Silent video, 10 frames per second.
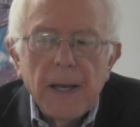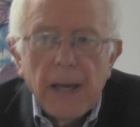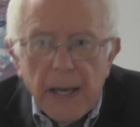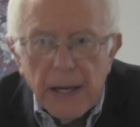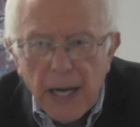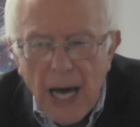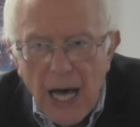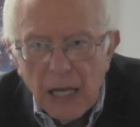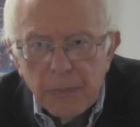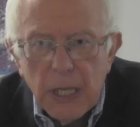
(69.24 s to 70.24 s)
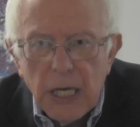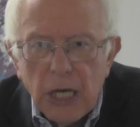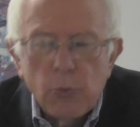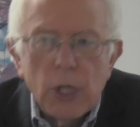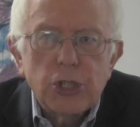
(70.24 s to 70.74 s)
an economy
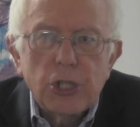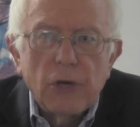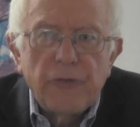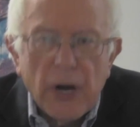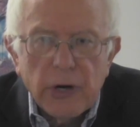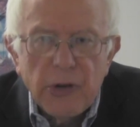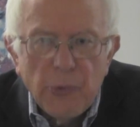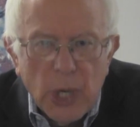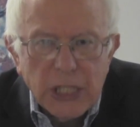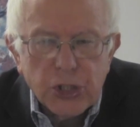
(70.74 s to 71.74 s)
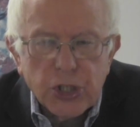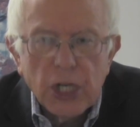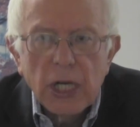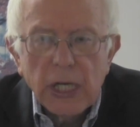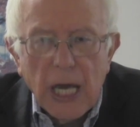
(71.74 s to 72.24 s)
in which the very rich
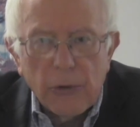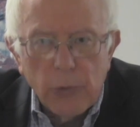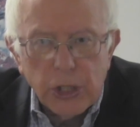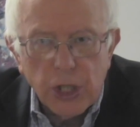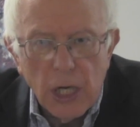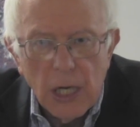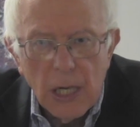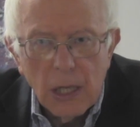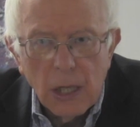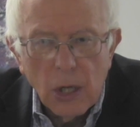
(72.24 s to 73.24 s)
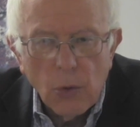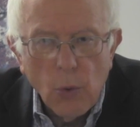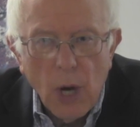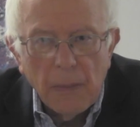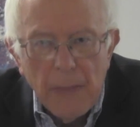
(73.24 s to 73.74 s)
get richer,
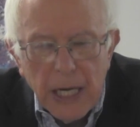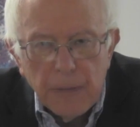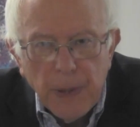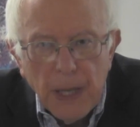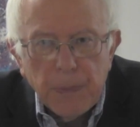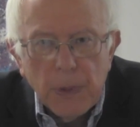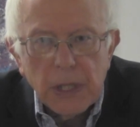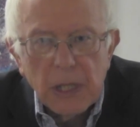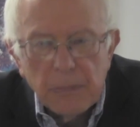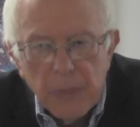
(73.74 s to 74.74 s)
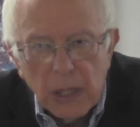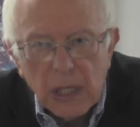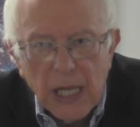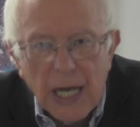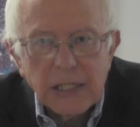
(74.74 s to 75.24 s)
while many people in the middle
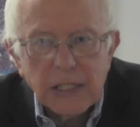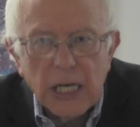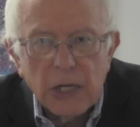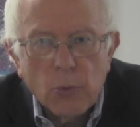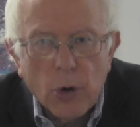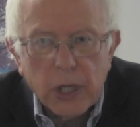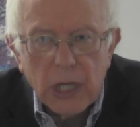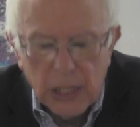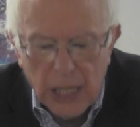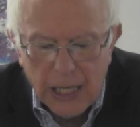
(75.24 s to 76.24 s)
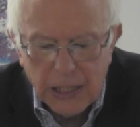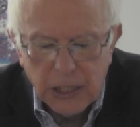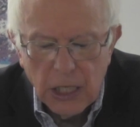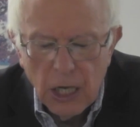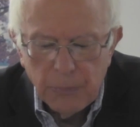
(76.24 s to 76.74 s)
class and working class
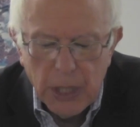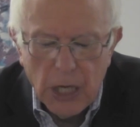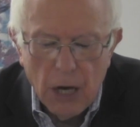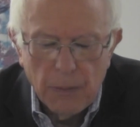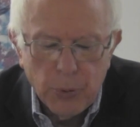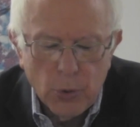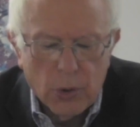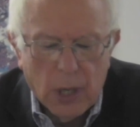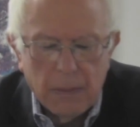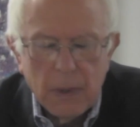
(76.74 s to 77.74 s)
become poorer.